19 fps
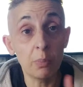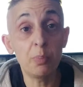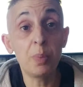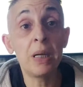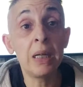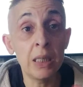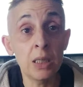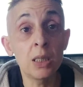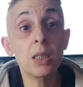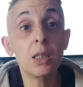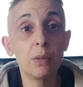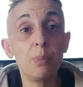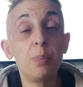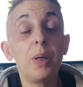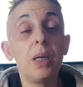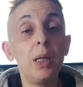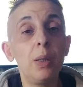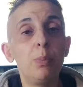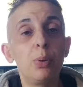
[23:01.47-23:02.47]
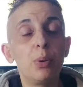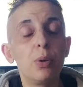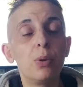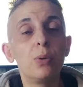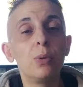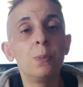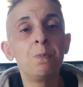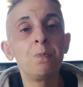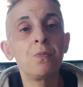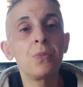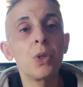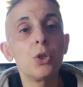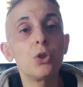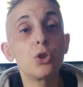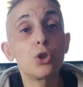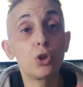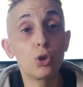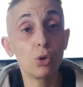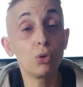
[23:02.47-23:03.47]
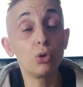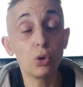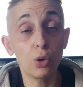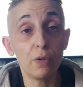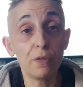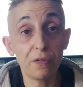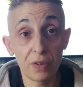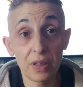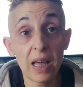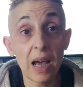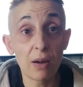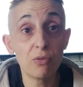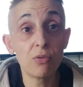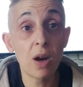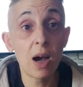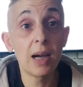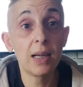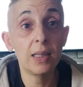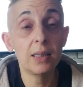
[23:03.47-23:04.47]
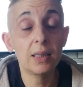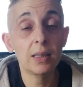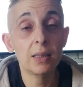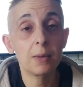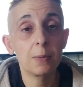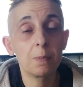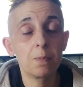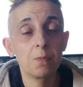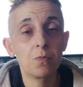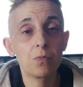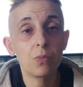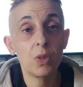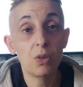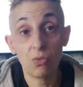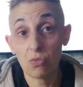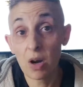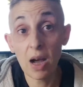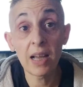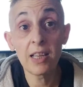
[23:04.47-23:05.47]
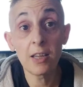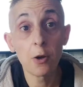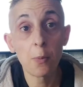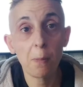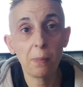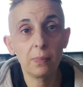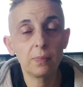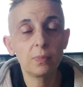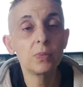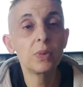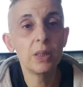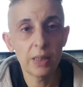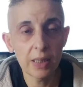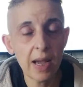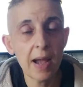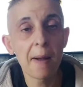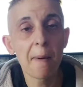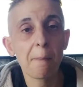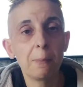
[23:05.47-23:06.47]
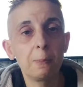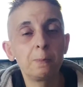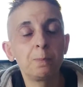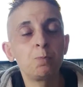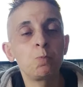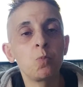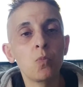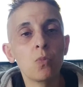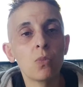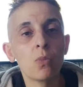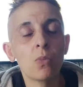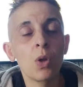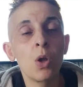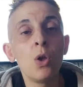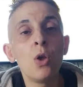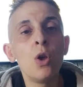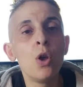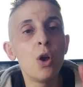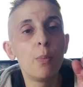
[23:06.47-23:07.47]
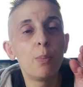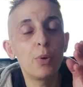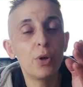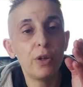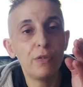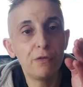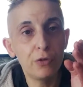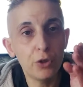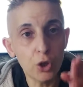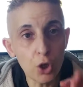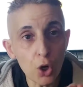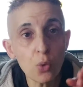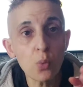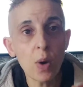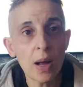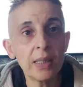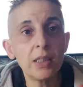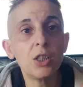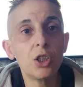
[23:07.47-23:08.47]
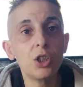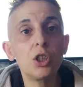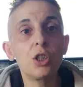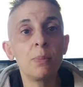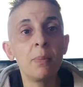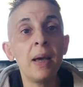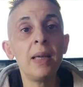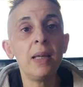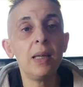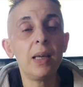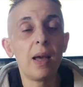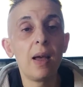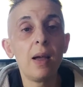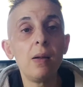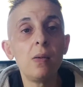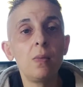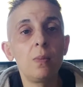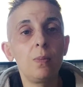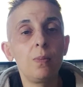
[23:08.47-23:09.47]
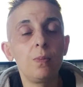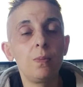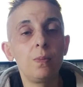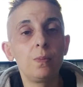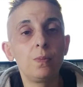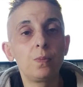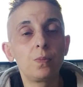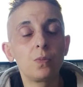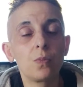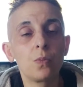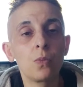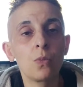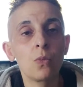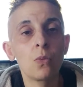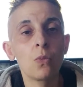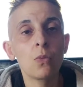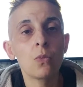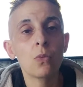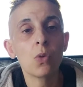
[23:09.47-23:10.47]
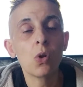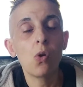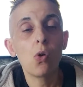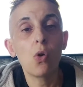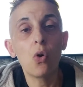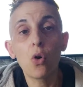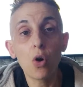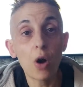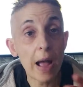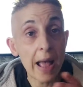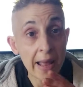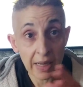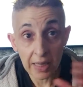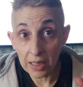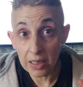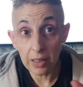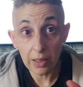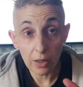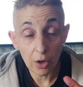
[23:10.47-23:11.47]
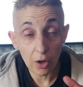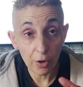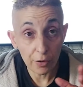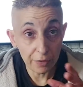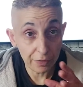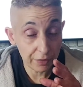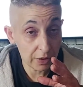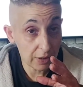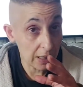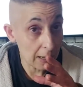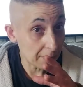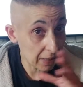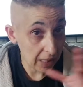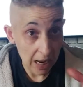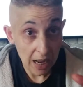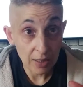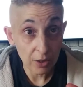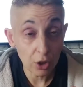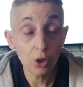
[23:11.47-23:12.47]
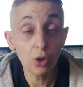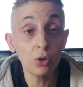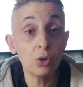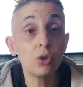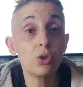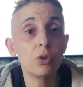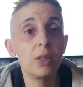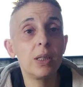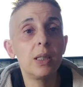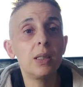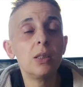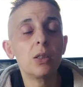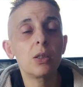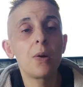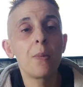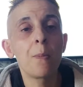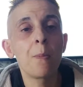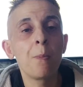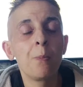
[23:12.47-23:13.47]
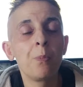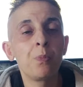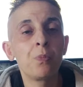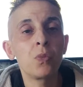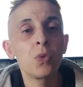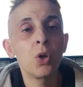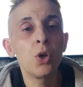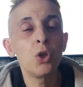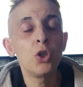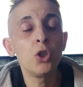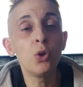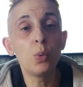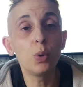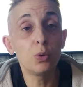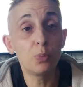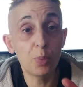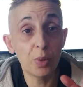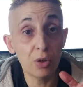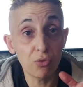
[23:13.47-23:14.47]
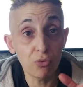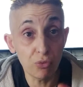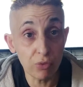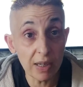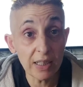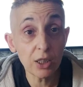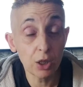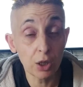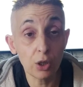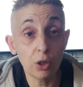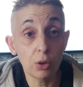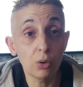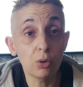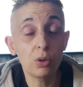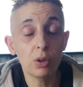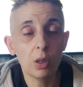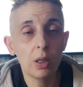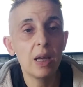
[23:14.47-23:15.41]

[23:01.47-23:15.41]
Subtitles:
billions of people stood up for that right? Yeah. But if you went to Jamaica or any of them kind of countries, you would be ridiculed